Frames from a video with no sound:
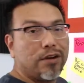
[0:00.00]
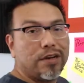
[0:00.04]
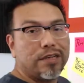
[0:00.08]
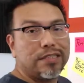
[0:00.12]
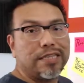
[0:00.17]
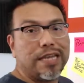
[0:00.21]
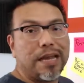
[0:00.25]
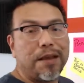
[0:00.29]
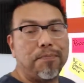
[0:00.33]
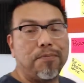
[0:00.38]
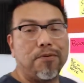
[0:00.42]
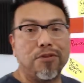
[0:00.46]

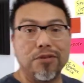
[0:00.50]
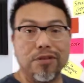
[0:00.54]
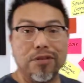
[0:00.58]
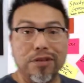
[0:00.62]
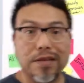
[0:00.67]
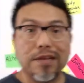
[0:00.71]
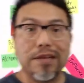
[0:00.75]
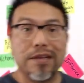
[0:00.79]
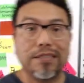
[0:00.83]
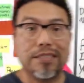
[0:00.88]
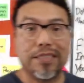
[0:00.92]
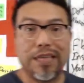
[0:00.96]
example,
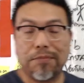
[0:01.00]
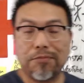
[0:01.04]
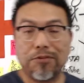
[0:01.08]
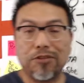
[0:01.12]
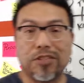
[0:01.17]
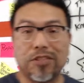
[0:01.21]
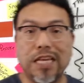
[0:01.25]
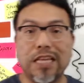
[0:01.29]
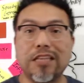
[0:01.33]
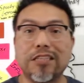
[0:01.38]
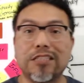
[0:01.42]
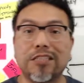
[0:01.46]

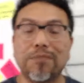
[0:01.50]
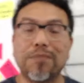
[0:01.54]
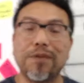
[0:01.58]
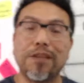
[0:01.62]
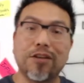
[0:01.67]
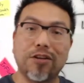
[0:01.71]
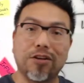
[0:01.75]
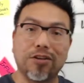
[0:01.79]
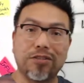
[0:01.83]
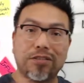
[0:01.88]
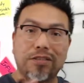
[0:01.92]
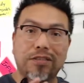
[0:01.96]
simultaneously
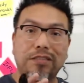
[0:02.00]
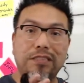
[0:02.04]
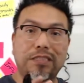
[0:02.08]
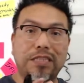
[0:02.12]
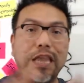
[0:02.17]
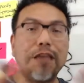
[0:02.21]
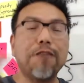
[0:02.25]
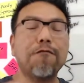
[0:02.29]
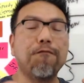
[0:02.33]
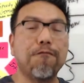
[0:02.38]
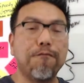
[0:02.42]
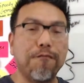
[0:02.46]
because
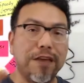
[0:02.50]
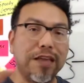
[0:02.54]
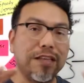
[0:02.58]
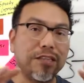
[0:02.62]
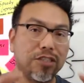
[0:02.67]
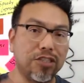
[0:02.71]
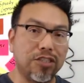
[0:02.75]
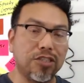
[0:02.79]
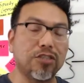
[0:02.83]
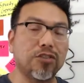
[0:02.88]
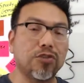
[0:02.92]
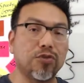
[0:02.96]
they fit
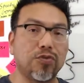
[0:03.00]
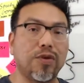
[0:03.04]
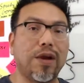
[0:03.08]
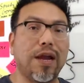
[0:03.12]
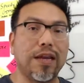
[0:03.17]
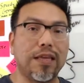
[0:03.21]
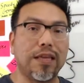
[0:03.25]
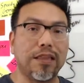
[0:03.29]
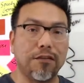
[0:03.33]
just right.